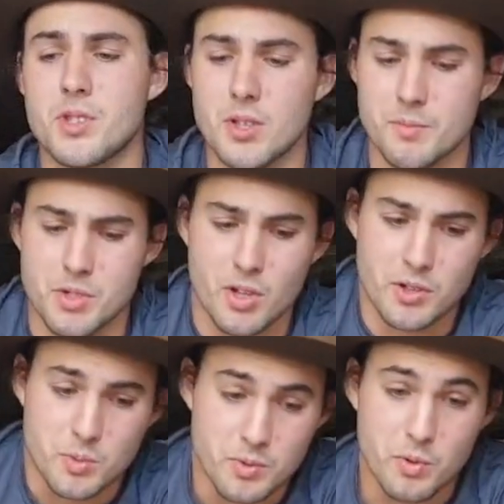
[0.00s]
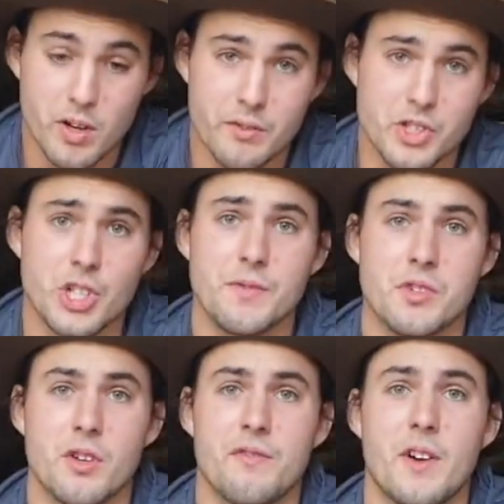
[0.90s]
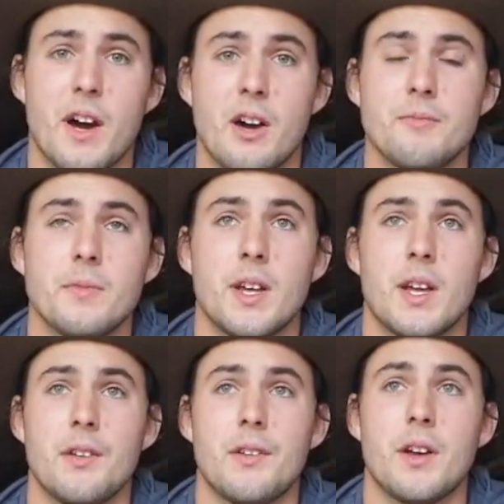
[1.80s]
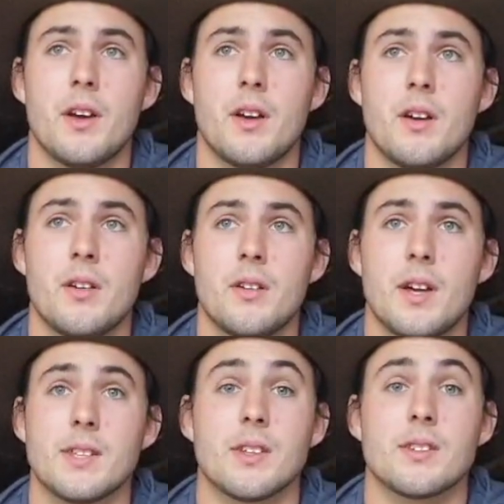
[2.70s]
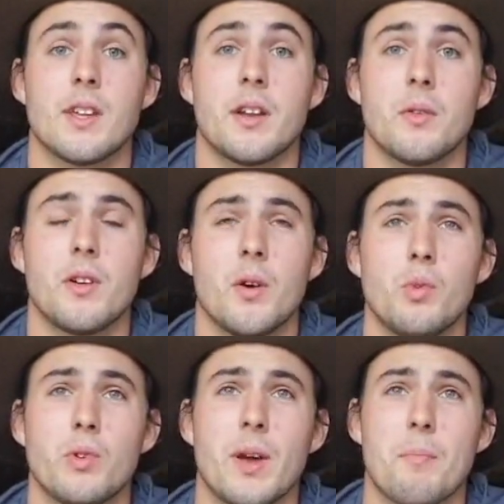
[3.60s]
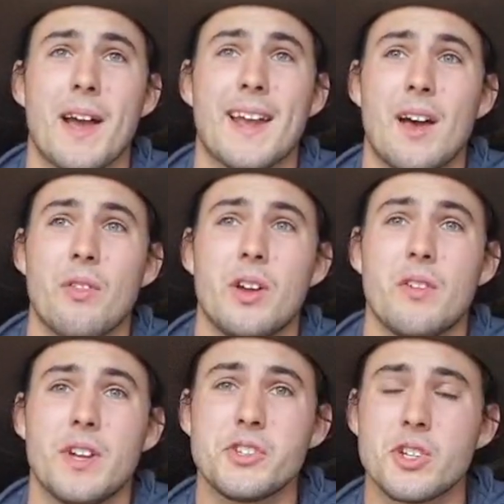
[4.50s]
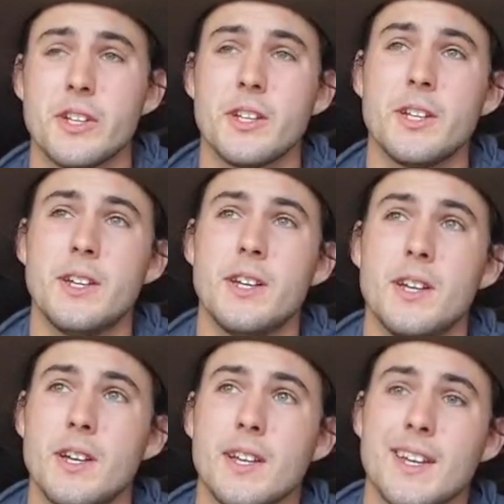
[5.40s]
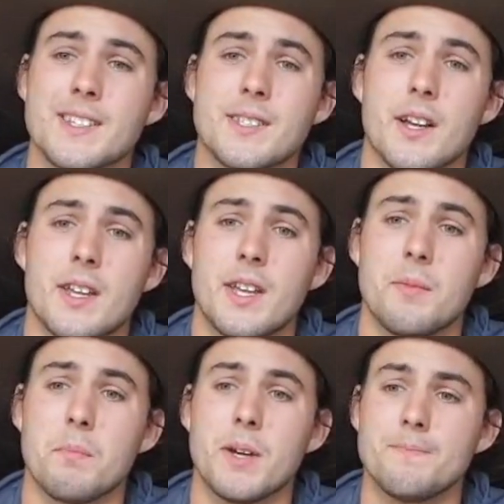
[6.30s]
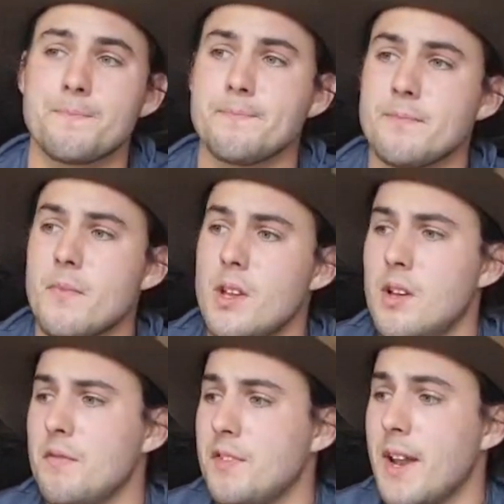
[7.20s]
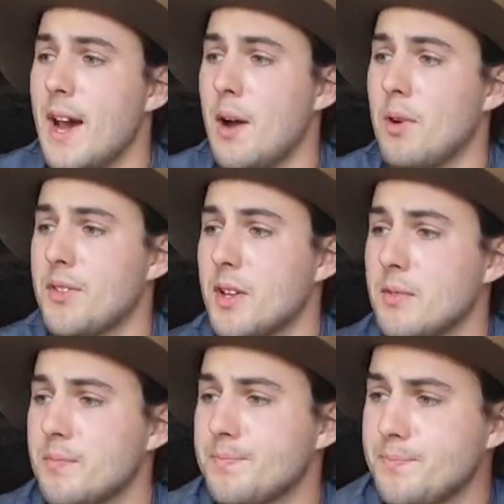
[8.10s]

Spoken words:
stoked with what I've achieved so far, and as I said, I will get back out there eventually and get stuck in. But for now, I think